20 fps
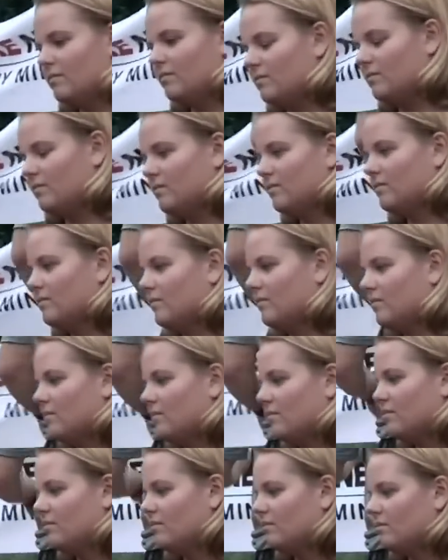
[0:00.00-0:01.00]

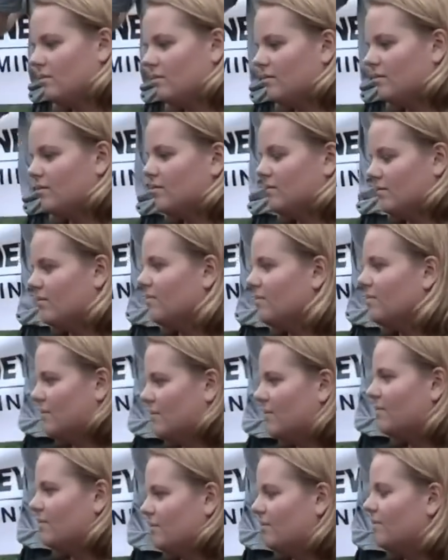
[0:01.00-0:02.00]

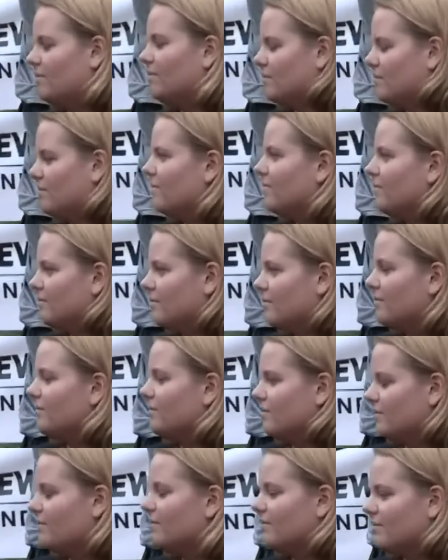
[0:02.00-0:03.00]

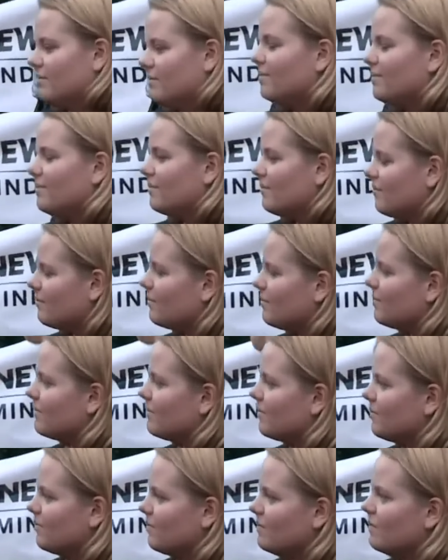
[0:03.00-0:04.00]

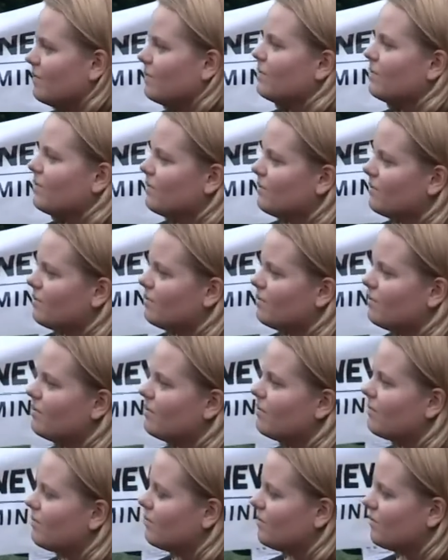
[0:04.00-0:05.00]

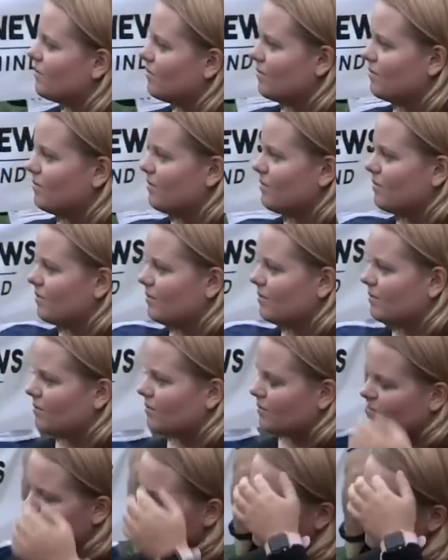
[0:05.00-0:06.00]

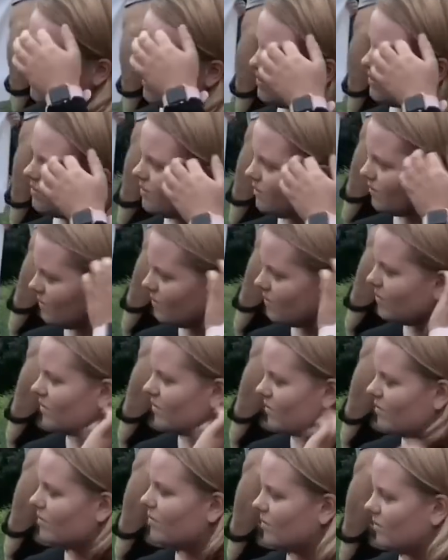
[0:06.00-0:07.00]

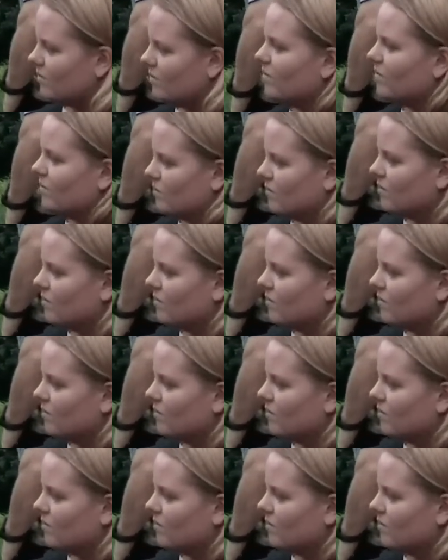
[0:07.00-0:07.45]
[no speech]